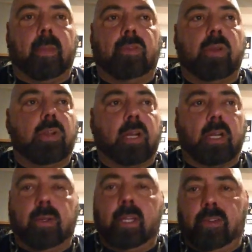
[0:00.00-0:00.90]
So you're going
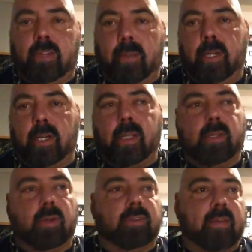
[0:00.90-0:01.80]
to go into the gym and you're going to
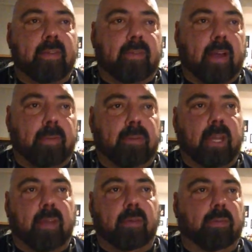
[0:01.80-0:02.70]
do a
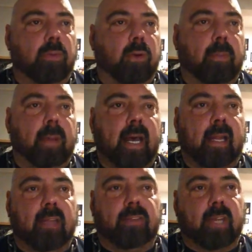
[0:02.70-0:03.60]
75% for
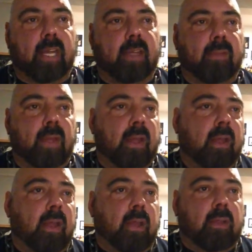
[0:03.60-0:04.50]
about, let's say,
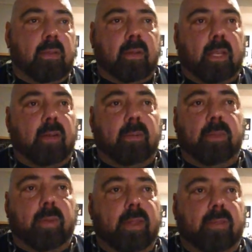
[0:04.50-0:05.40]
you're in
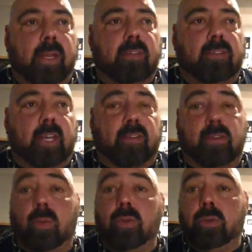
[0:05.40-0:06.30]
between 3 and 6.
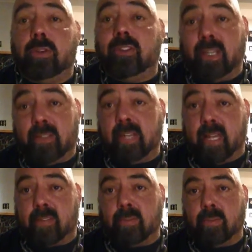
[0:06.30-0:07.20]
So we'll do 6
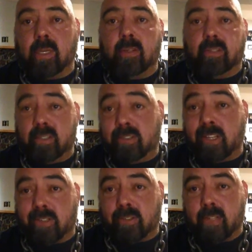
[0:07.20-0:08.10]
sets. We're going to say
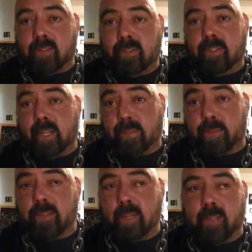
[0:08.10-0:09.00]
6 sets instead of
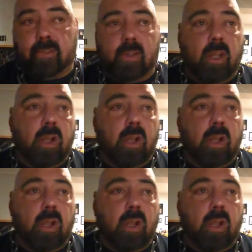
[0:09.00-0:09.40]
3 sets.